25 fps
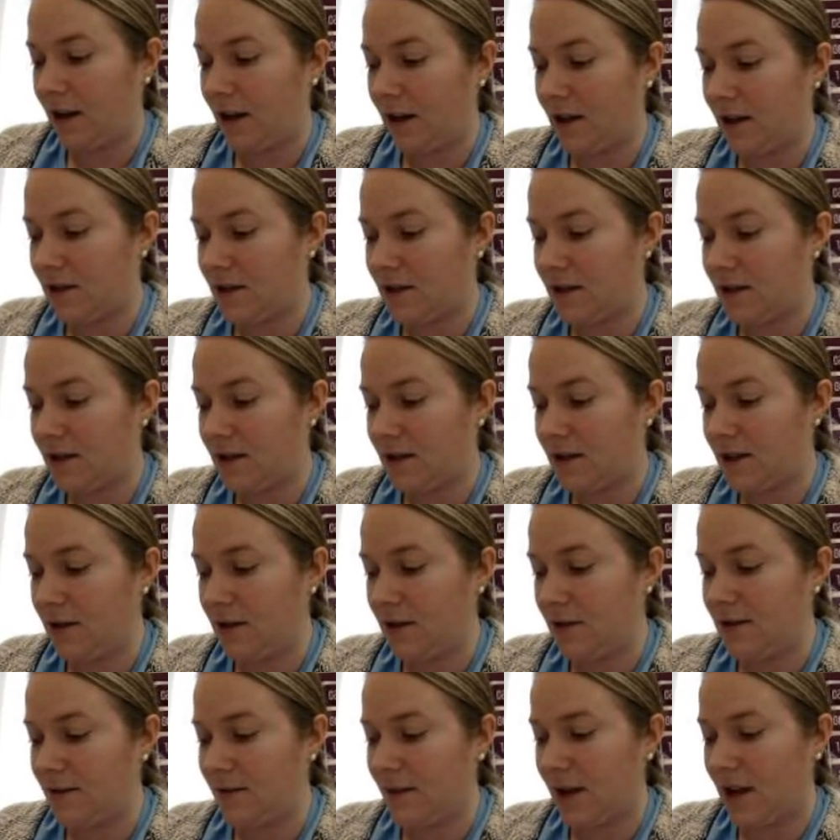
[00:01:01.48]
continue
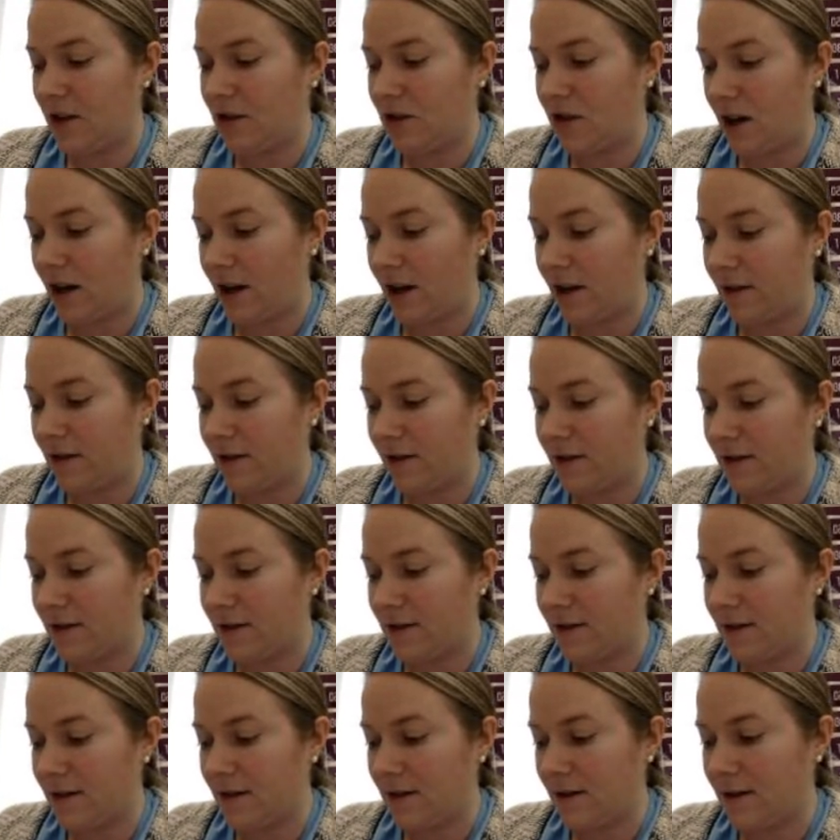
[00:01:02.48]
to make
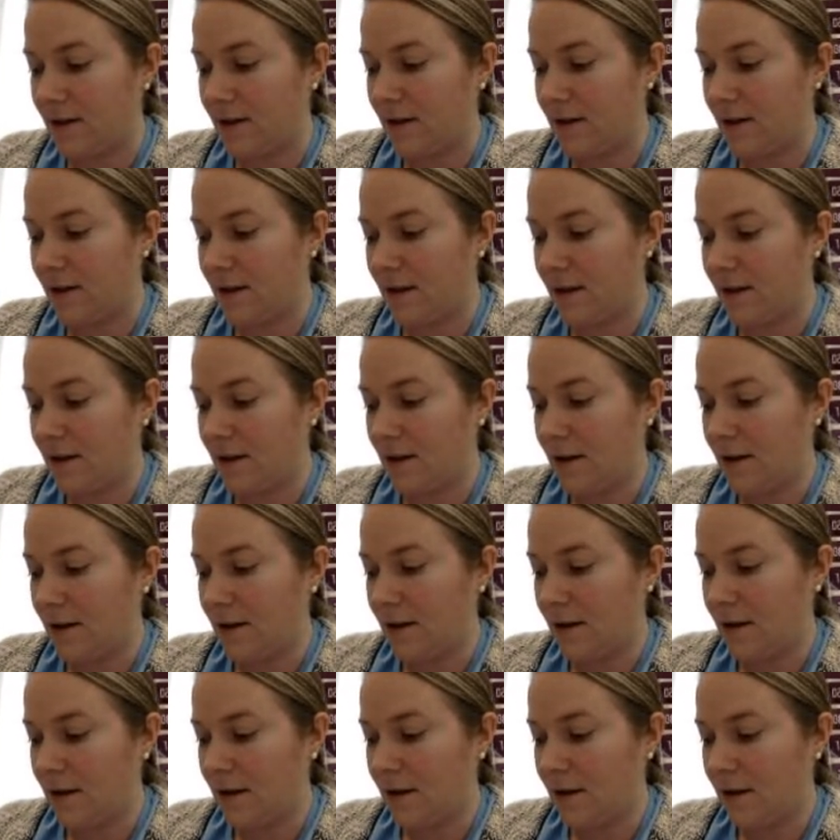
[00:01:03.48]
triangles
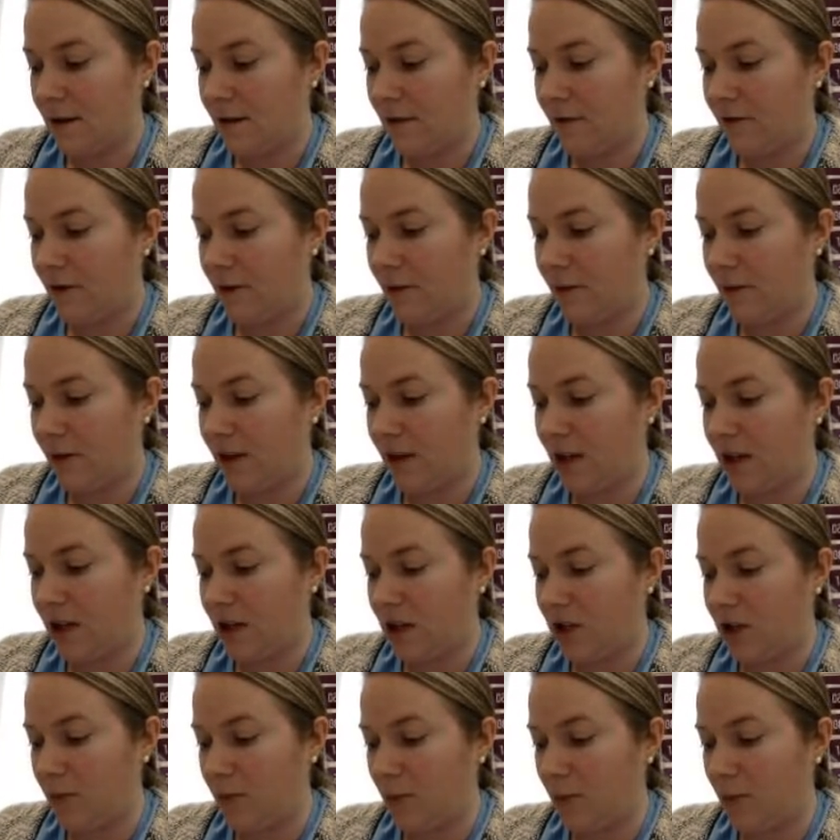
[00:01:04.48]
from
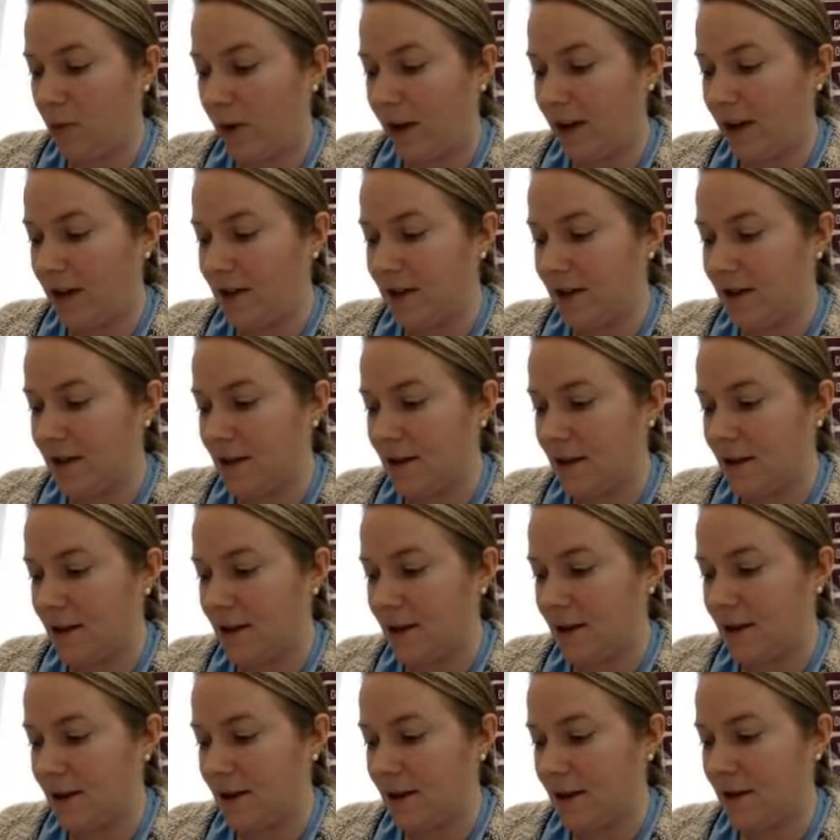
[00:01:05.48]
each point
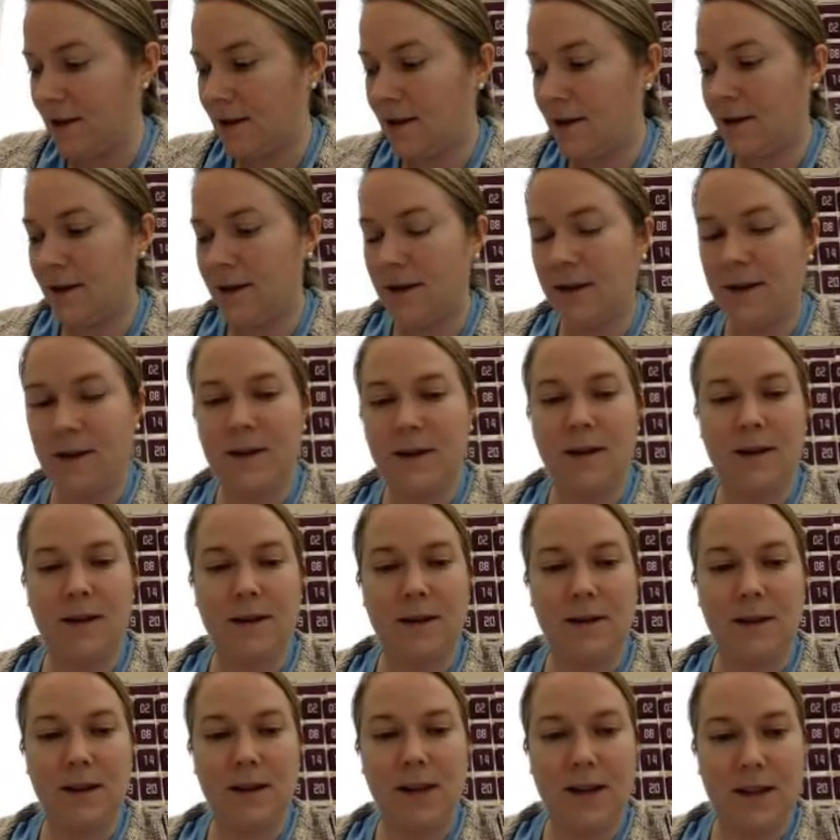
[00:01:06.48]

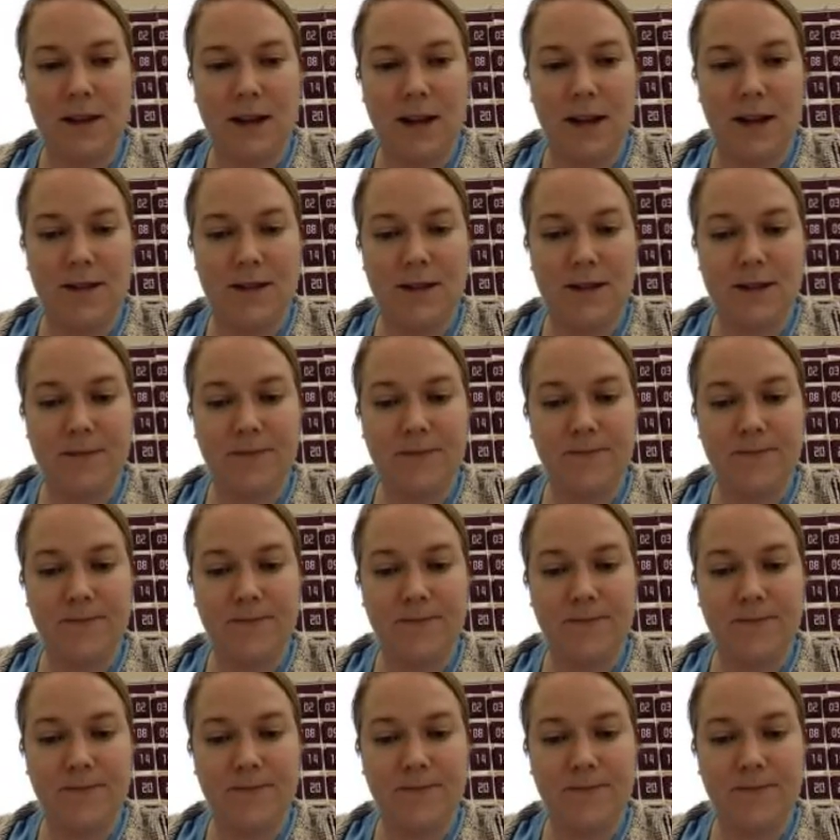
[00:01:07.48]
like that.